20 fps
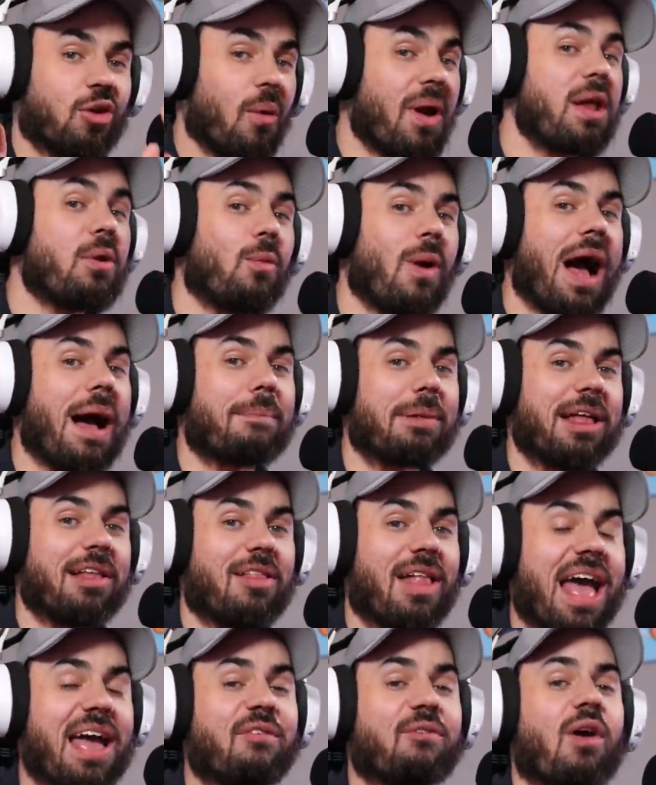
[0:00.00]
in Wobbly
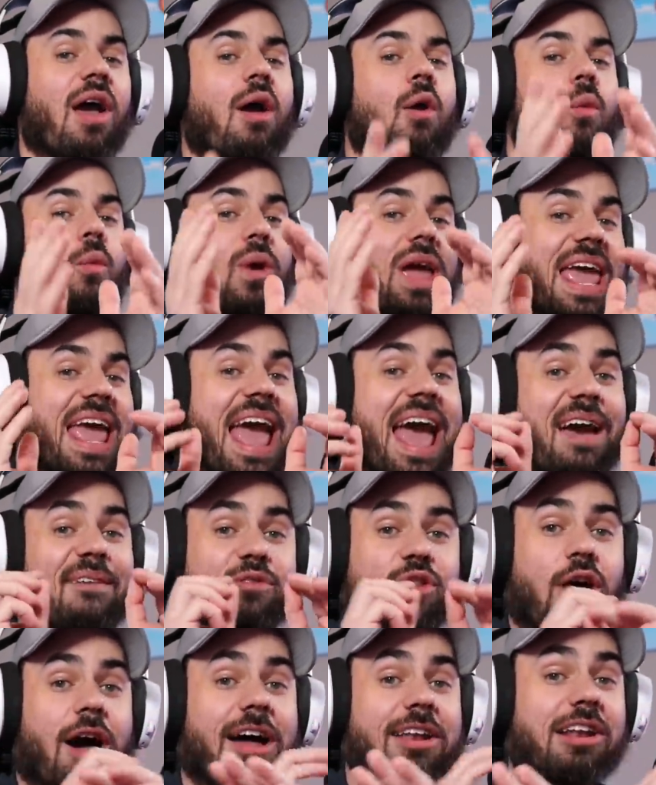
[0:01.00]
Life, we
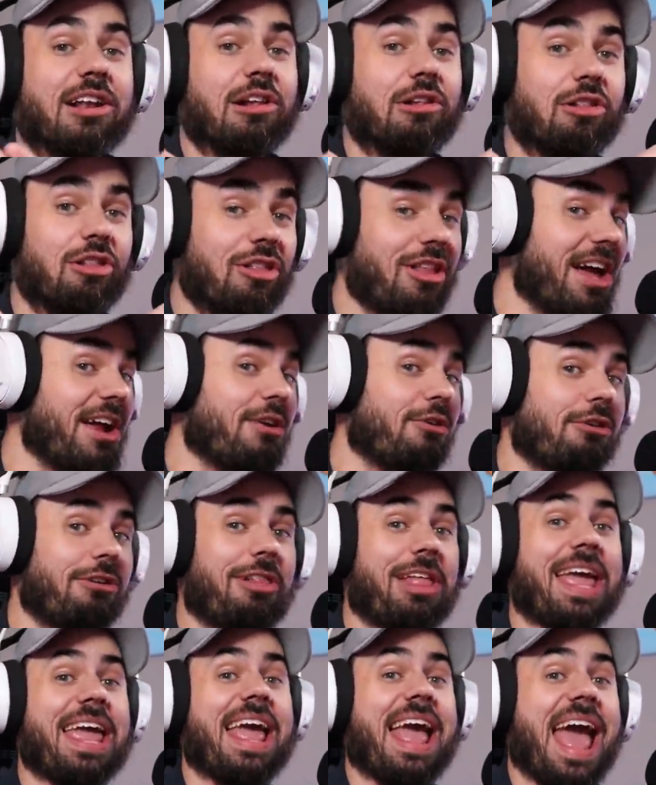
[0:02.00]
have done
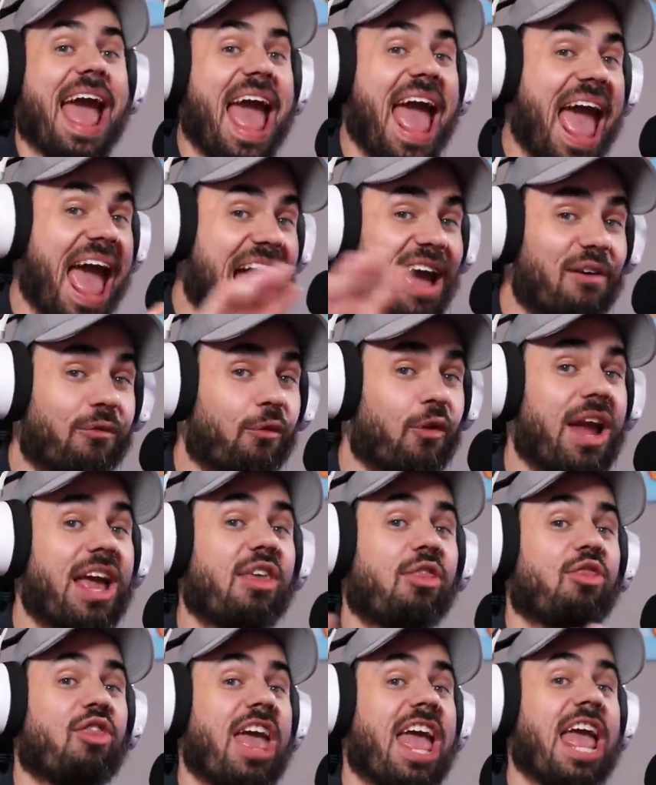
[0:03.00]
literally
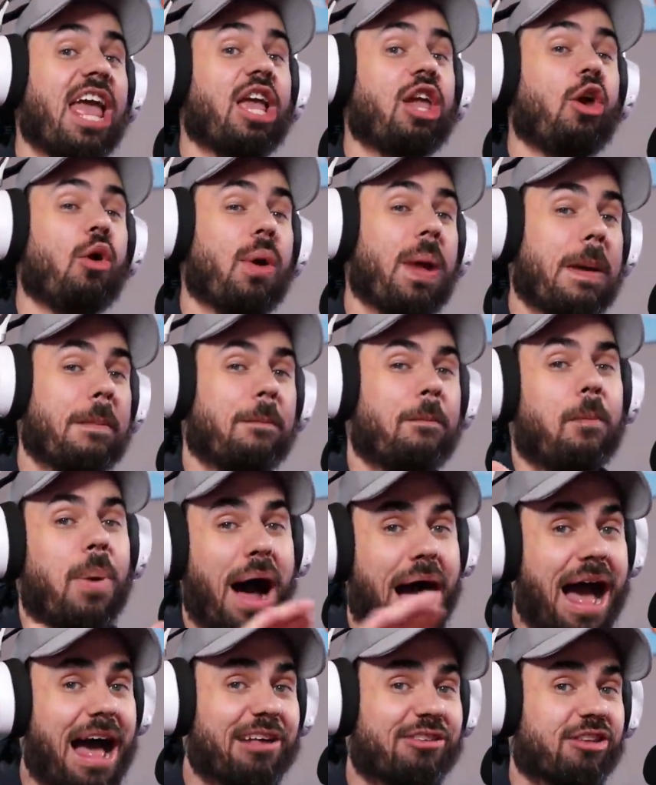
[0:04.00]
everything you can
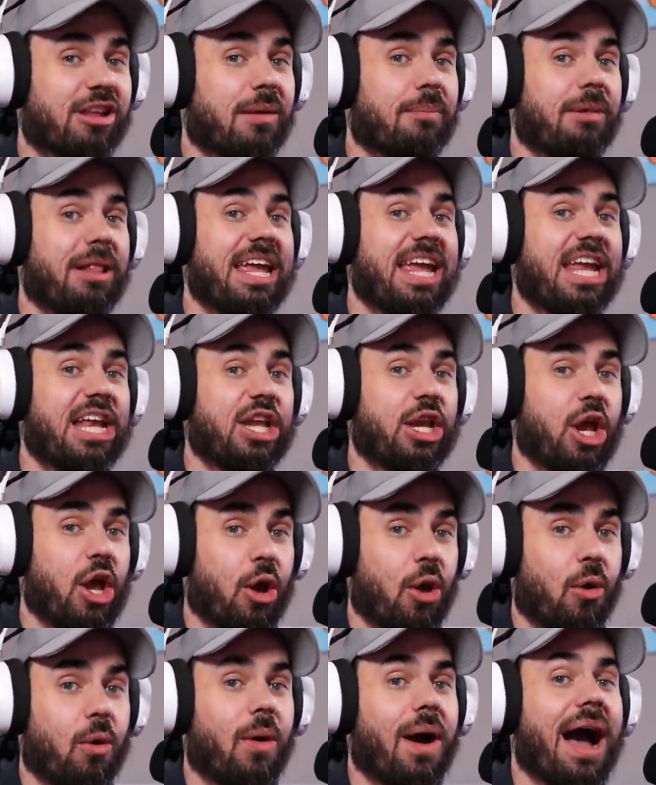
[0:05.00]
possibly
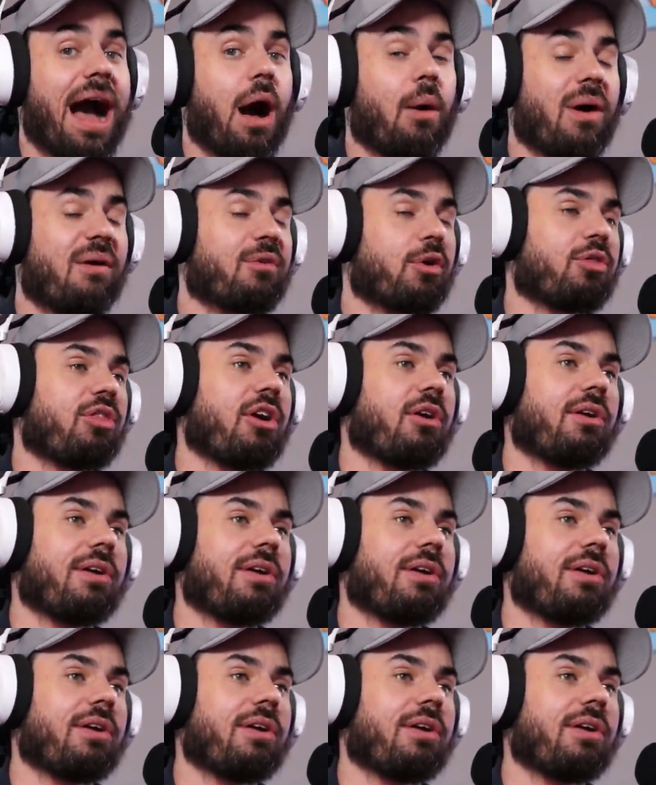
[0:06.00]
do. However, there,